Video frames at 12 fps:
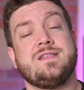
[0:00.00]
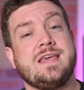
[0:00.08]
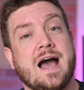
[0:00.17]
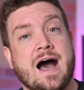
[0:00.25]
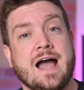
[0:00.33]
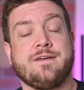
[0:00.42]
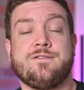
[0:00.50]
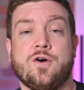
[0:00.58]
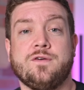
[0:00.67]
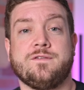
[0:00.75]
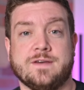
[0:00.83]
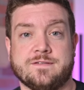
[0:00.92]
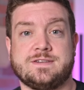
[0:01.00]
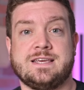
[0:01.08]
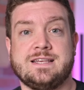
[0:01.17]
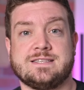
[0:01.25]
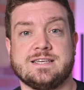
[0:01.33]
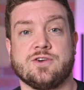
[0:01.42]
the iPhone
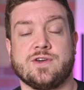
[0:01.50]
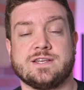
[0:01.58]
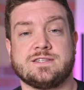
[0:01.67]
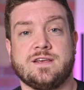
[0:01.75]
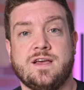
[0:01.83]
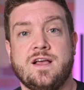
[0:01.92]
15 series.